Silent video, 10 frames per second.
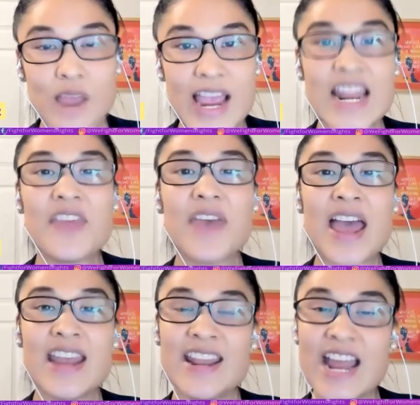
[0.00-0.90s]
right? And I,
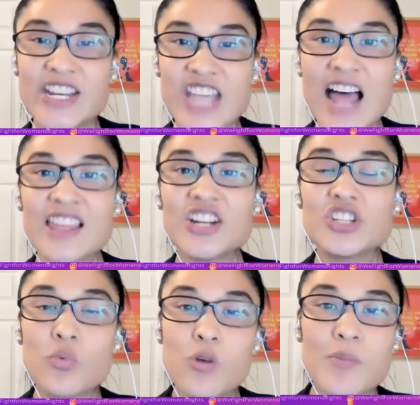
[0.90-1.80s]
and, and I challenge
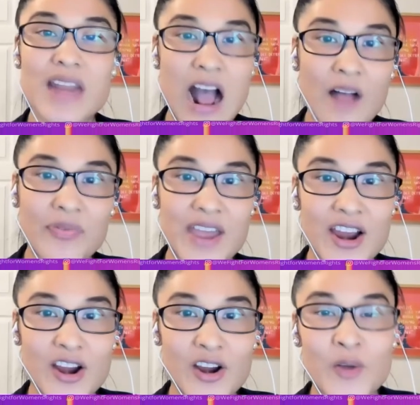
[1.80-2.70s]
the woman out
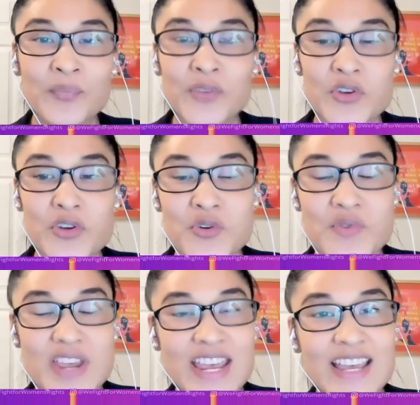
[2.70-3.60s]
there
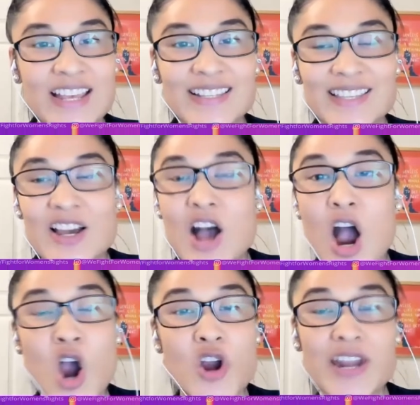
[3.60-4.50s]
who is
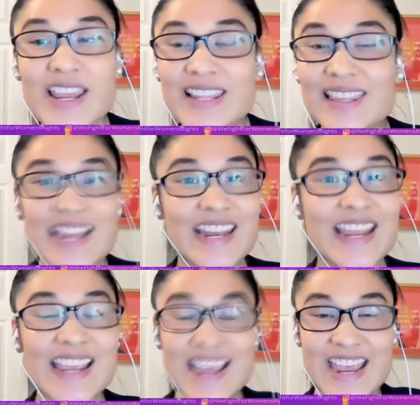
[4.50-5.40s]
already
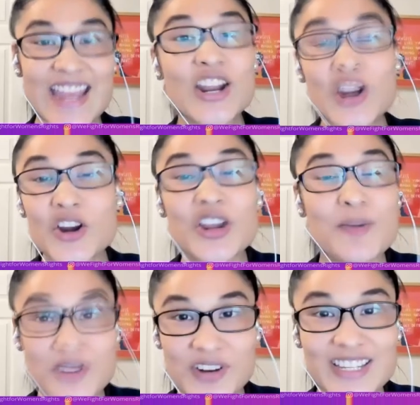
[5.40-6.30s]
leading in her
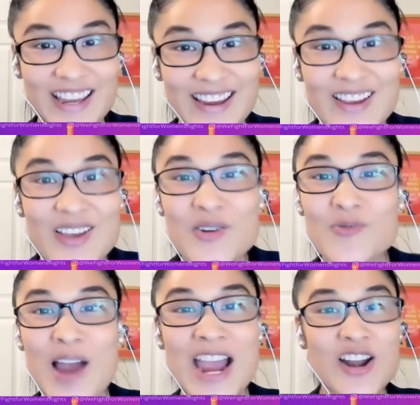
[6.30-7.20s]
community,
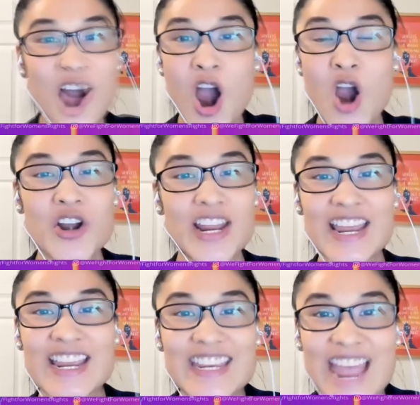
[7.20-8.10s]
right?
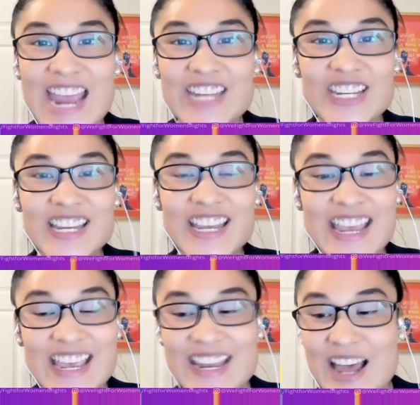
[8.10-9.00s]
Already engaging
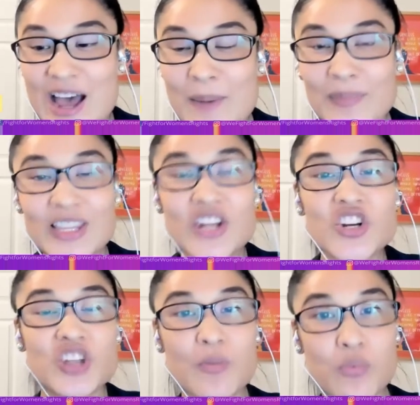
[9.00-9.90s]
in um,
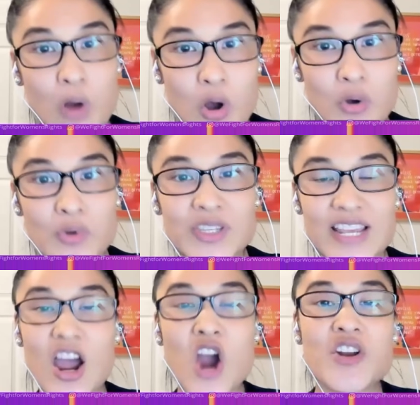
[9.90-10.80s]
leadership roles
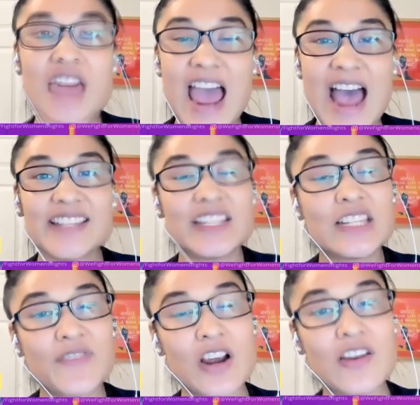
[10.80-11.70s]
and already has a
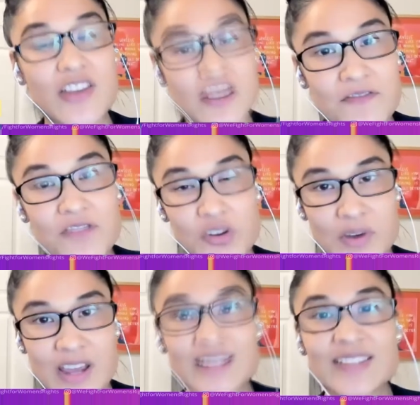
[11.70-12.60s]
spirit
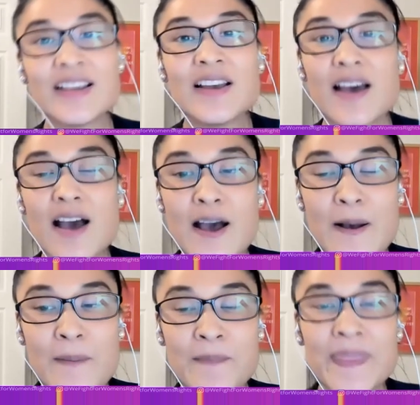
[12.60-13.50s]
influence
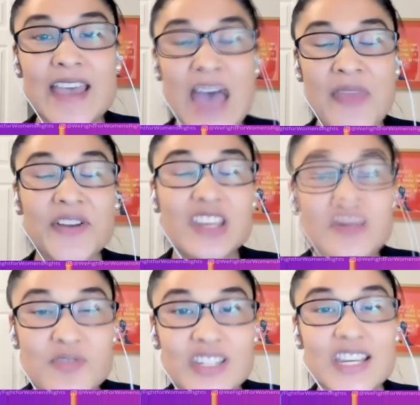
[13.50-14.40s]
um, at the
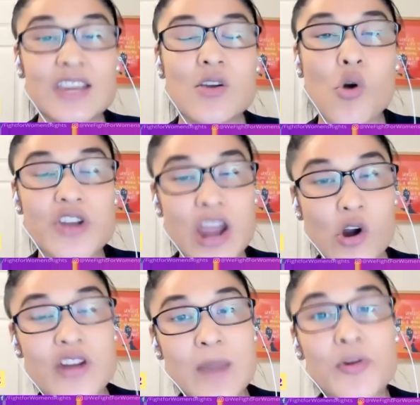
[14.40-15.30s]
community or,
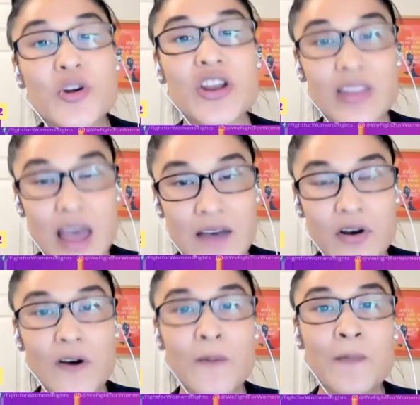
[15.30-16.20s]
or neighborhood
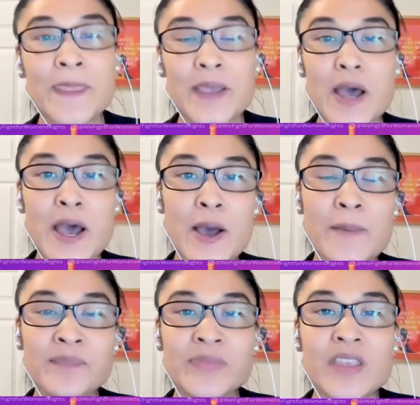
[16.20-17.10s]
level
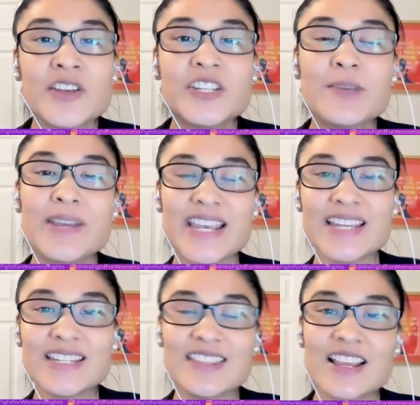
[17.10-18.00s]
um, to
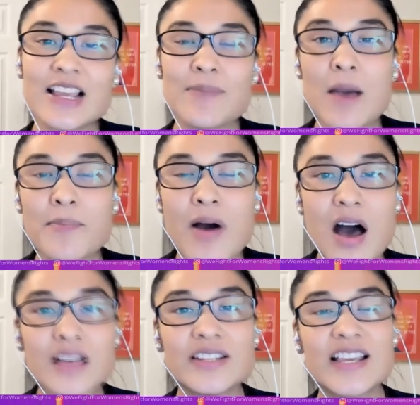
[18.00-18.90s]
begin to think about
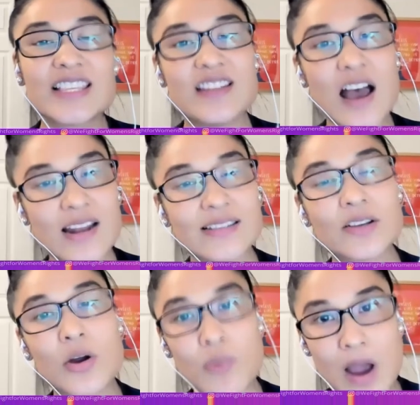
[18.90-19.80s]
politics not as
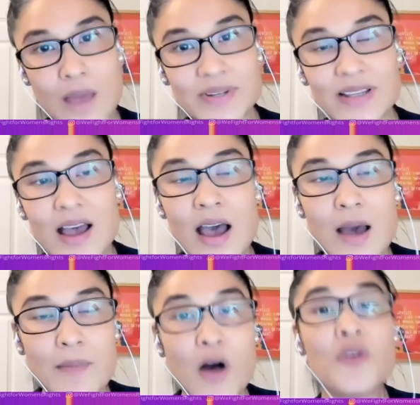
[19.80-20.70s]
corrupt,
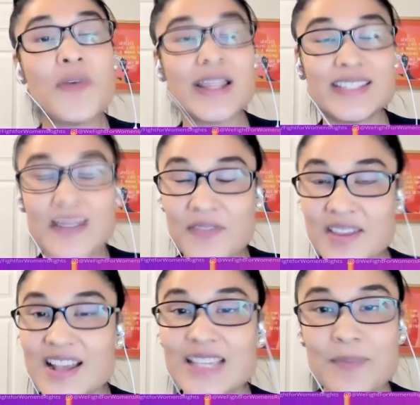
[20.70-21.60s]
um, although that's
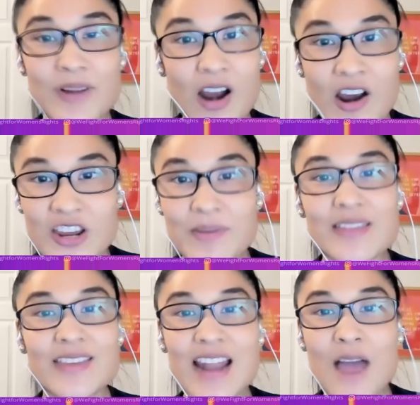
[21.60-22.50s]
definitely a separate argument
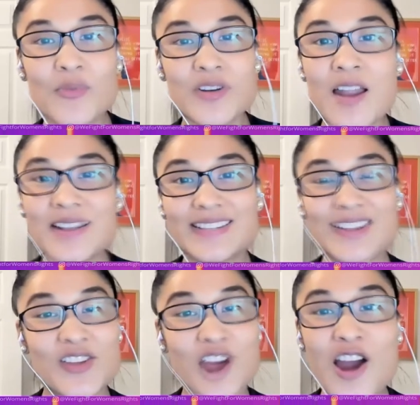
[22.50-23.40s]
that I would not
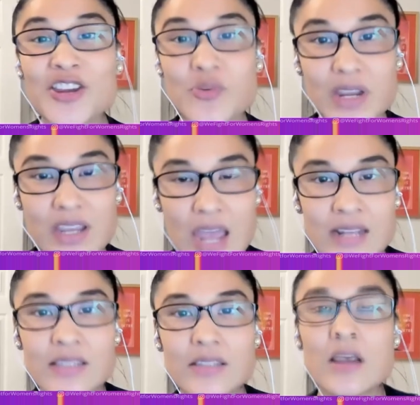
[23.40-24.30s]
necessarily argue
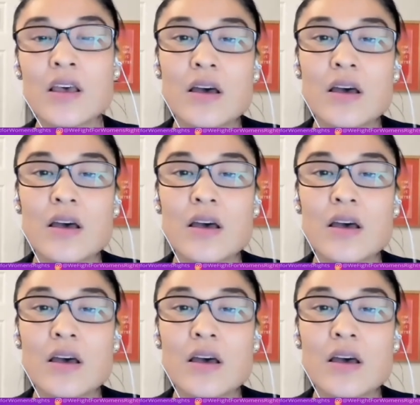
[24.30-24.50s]
against.